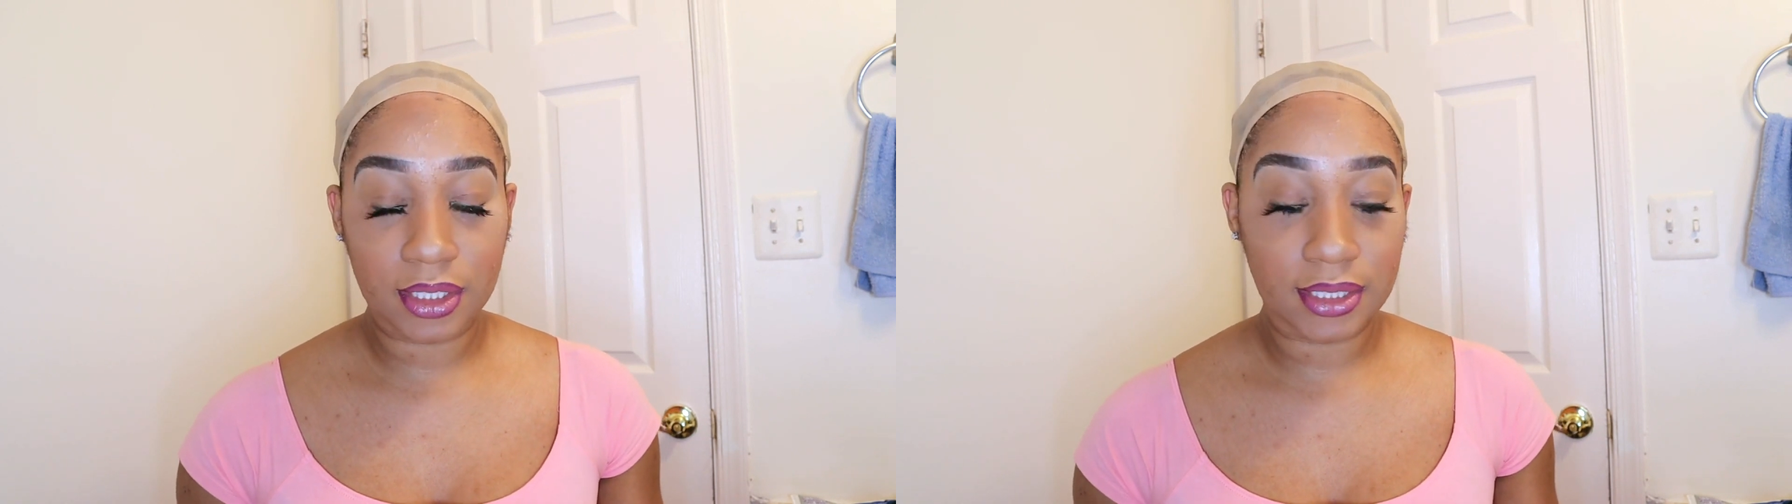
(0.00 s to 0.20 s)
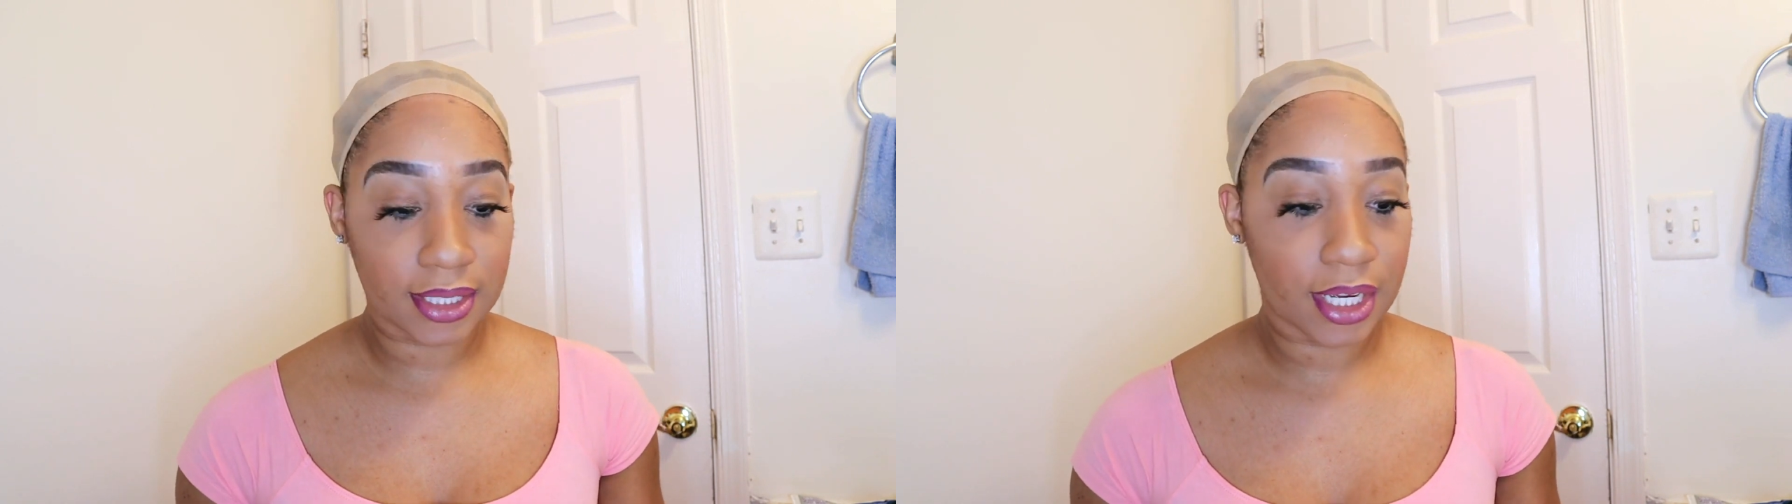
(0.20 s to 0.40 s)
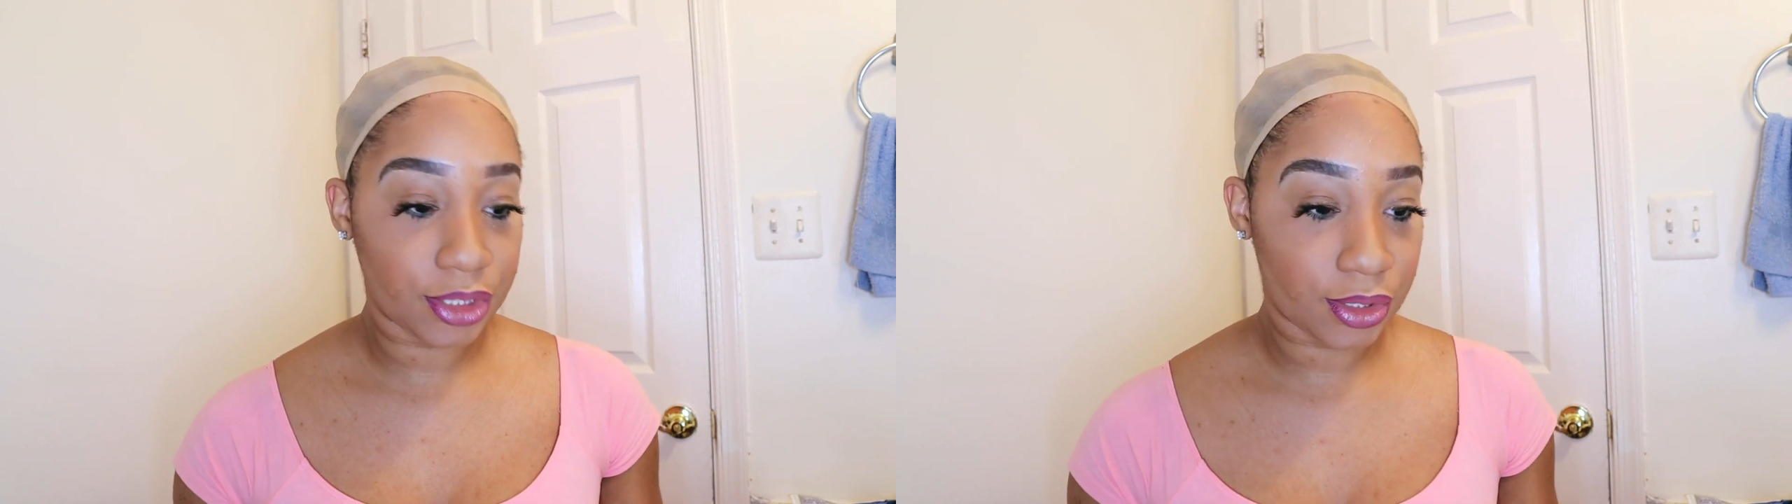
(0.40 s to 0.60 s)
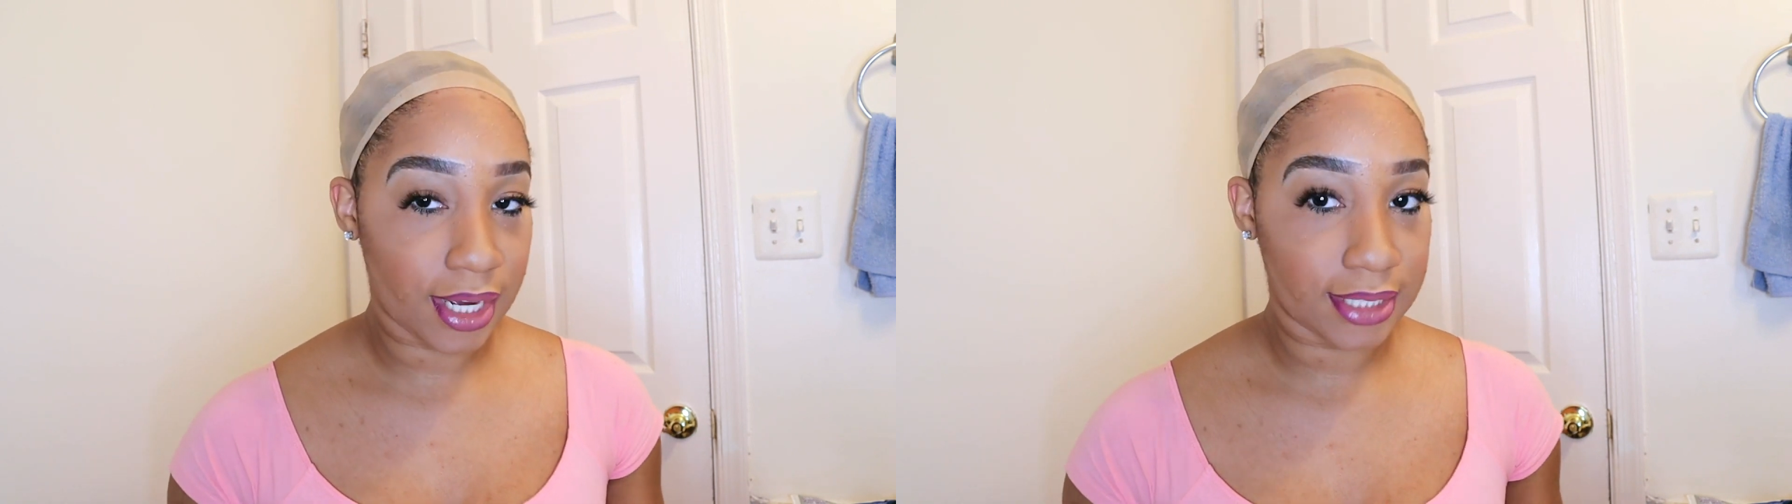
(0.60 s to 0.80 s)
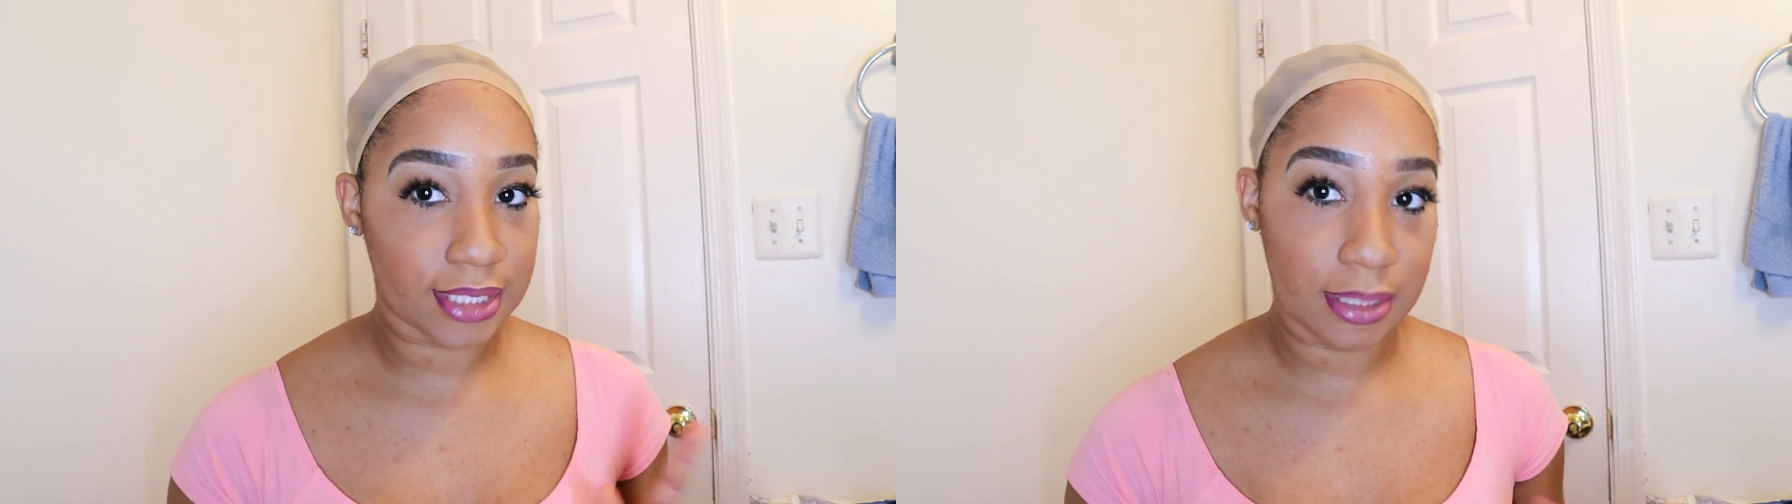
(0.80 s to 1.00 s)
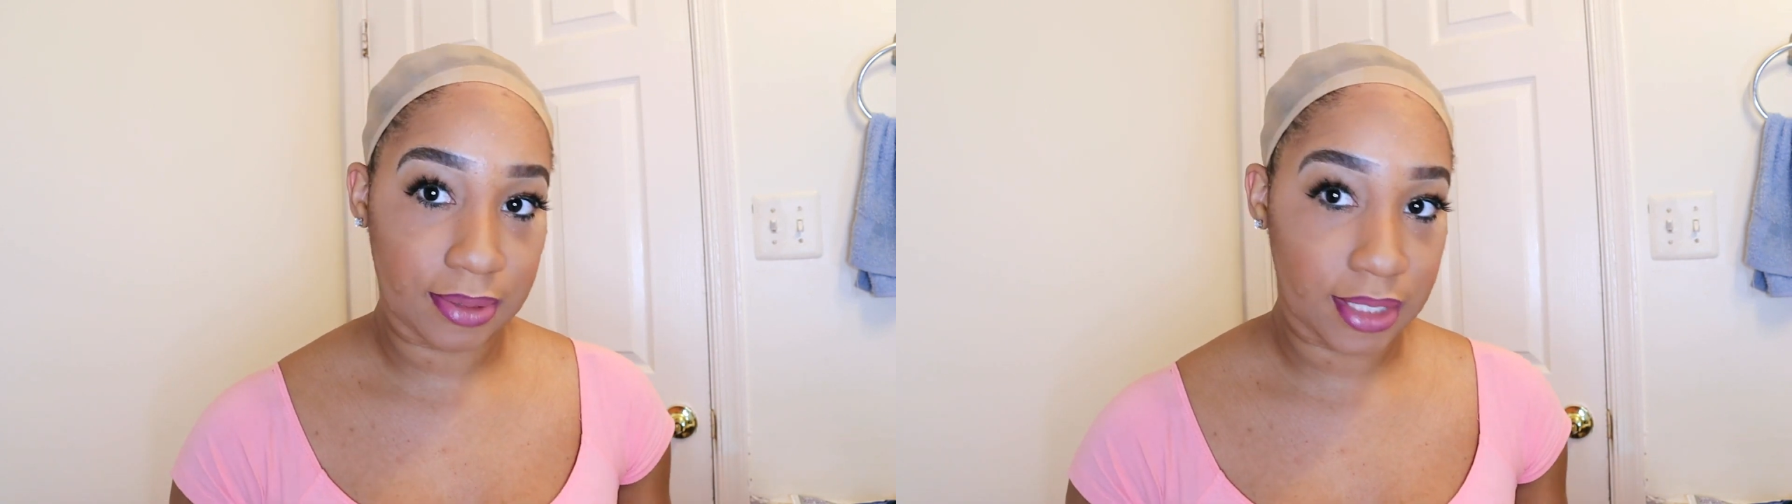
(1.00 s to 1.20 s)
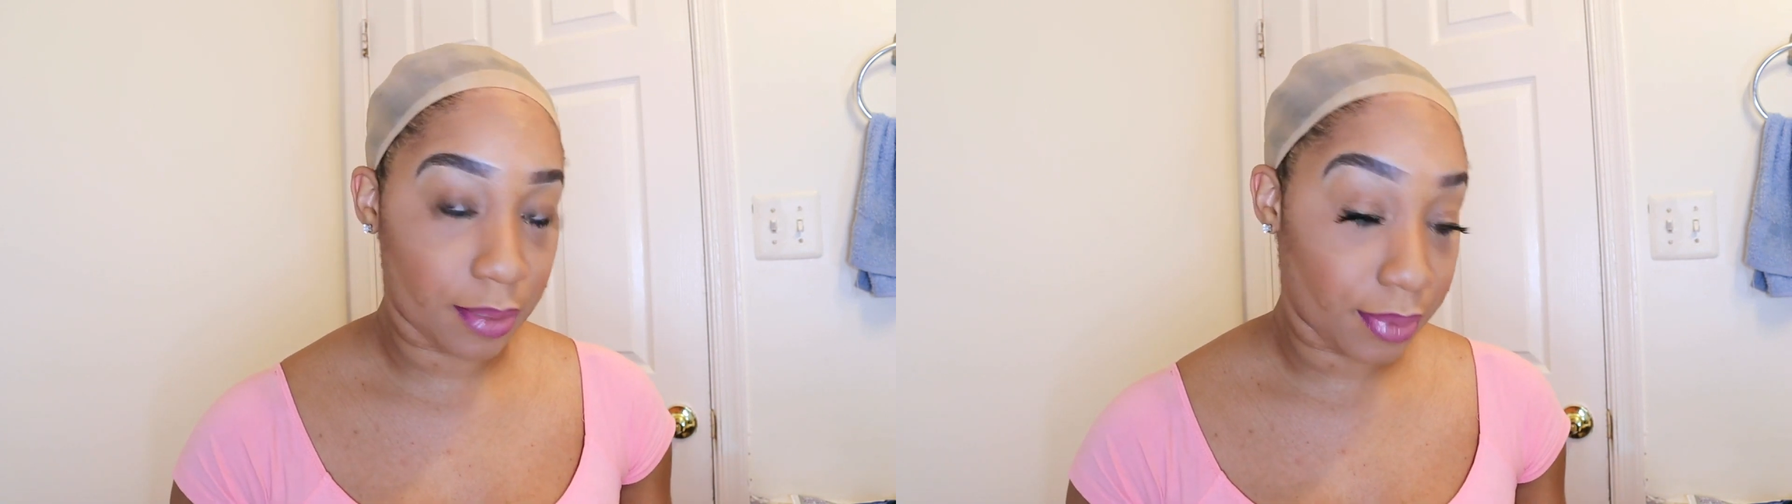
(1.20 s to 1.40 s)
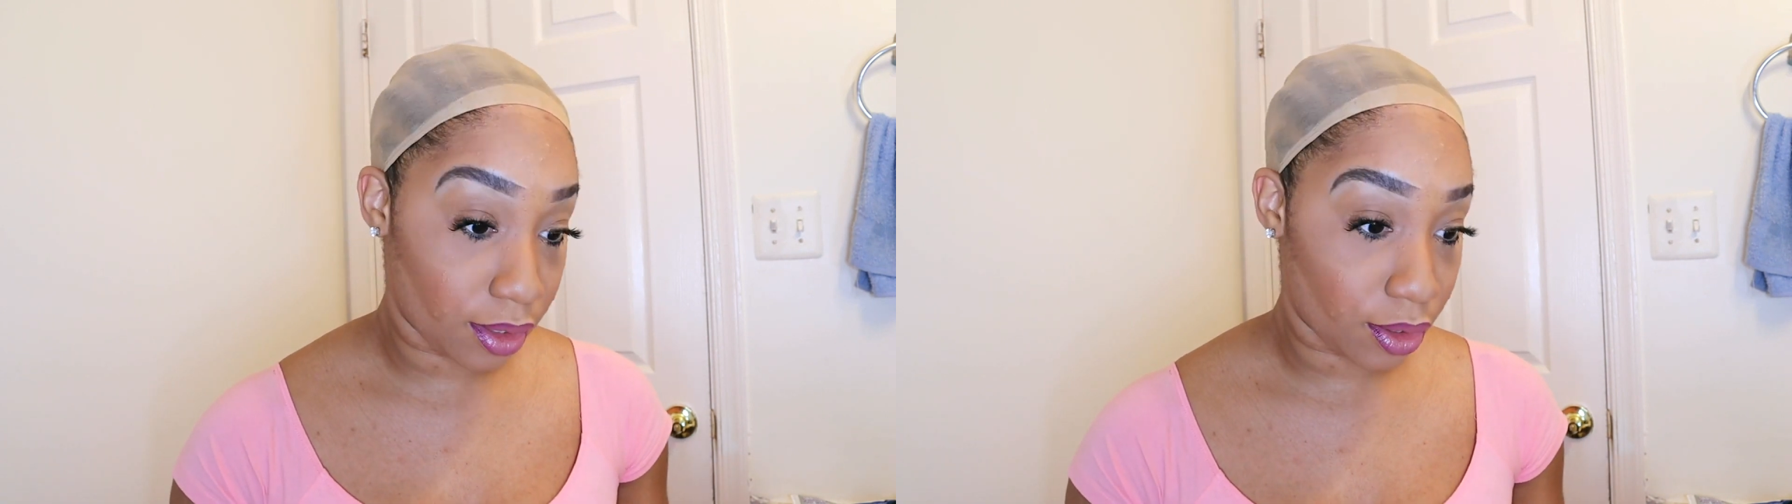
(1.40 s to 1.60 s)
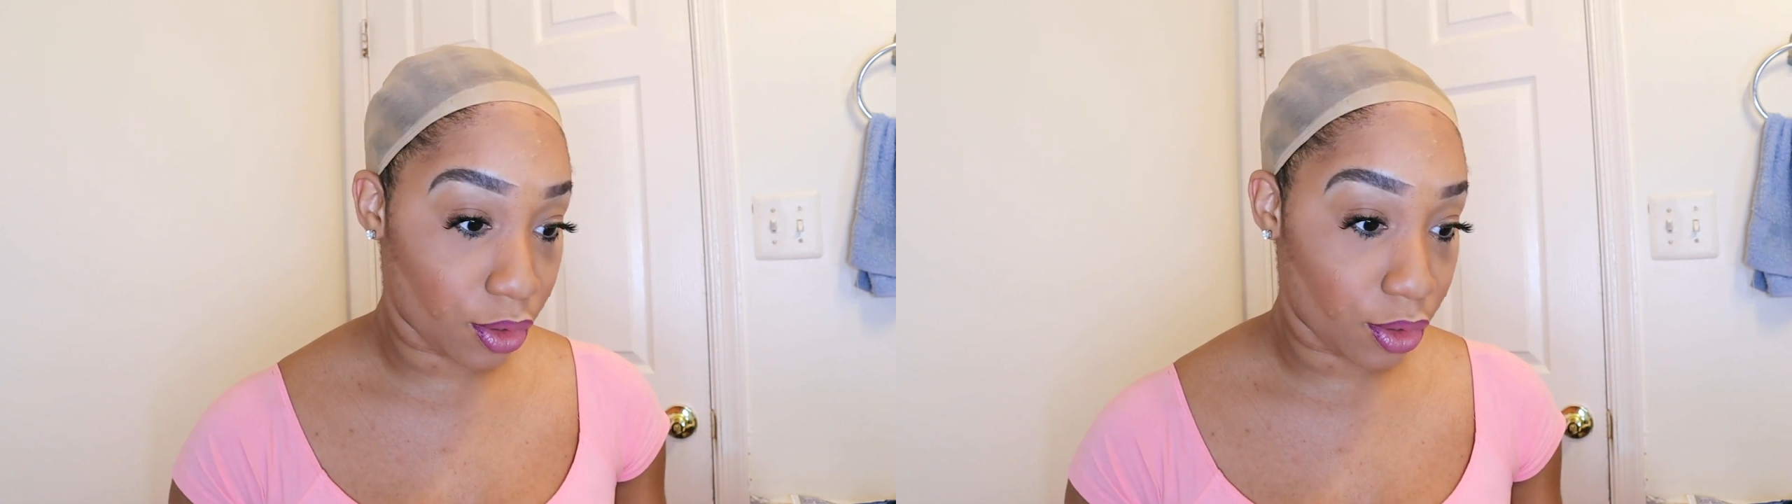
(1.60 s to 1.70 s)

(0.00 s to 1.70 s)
just in case you guys keep seeing me look